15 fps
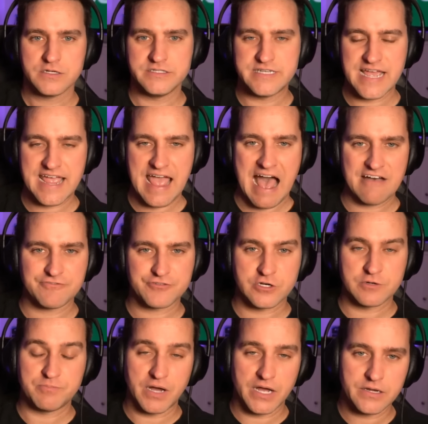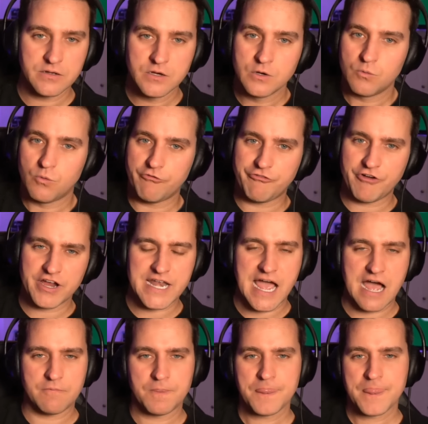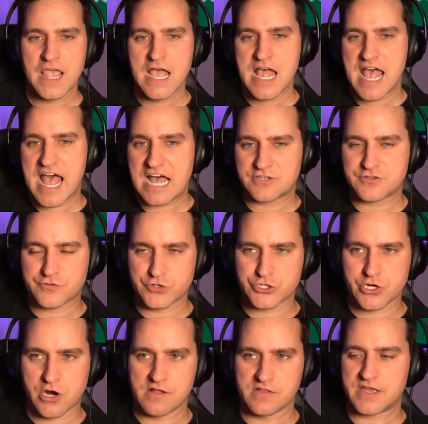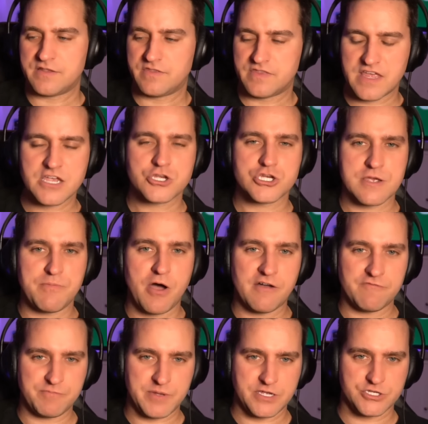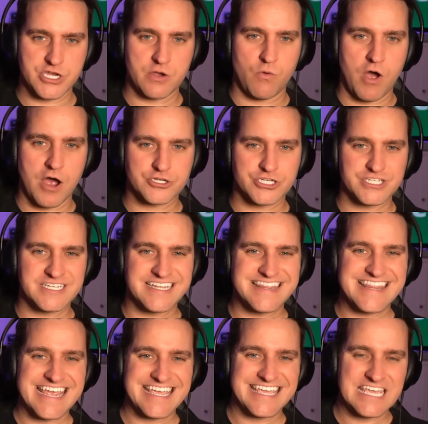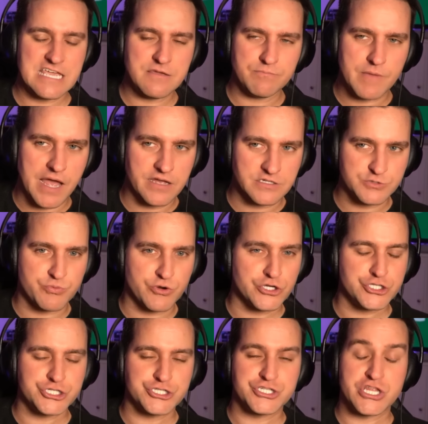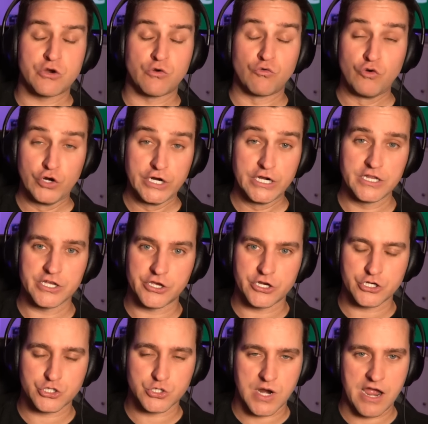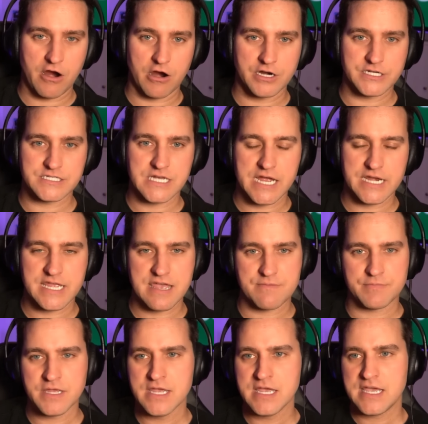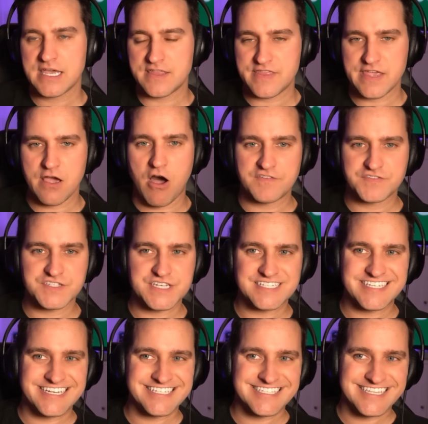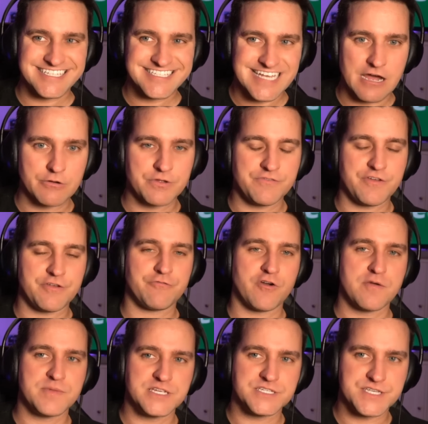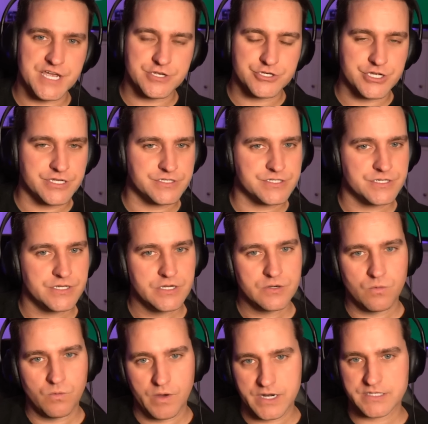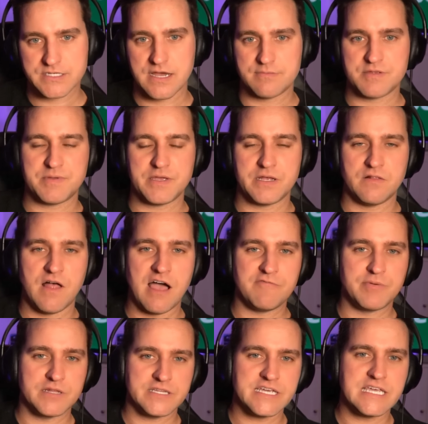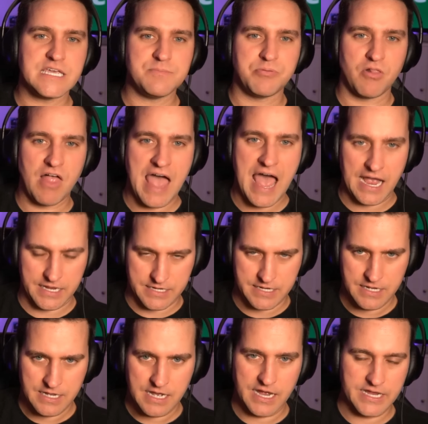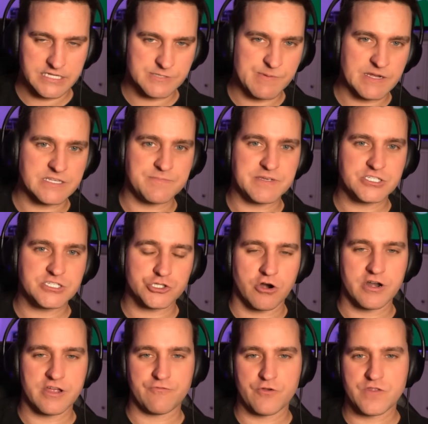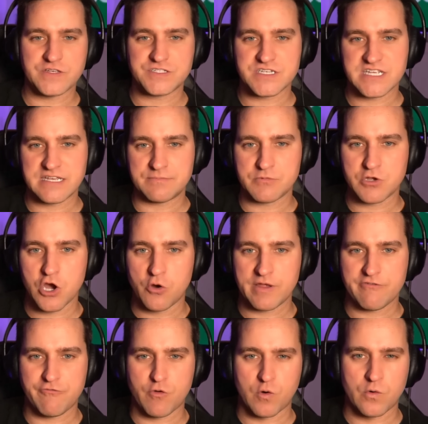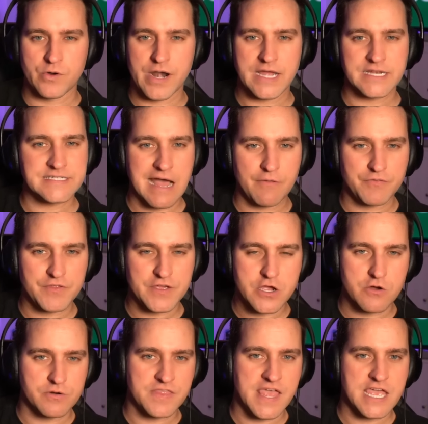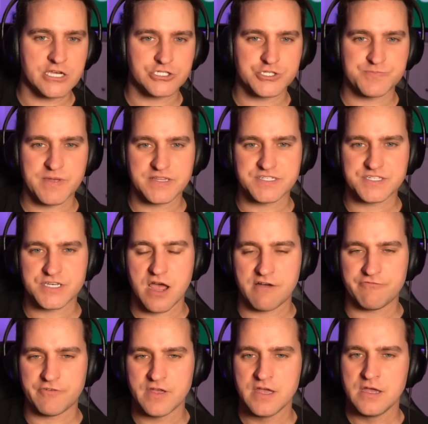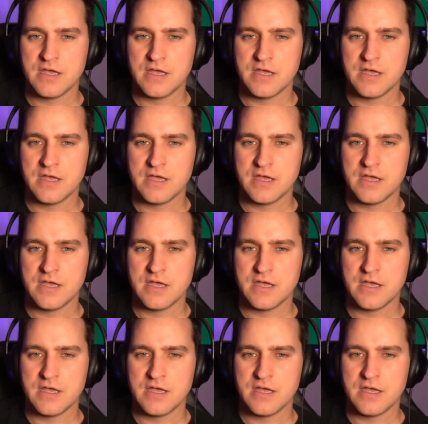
day after. But we'll find out as for Charlotte, they ship off PJ Washington. They keep Miles Bridges. They're really going to try hard to sign him in the offseason, is the sound of it from his agent. What a time to be alive. But Leaky Black, I expect to be starting for this team going forward. I doubt they go to the Ish Smith stuff.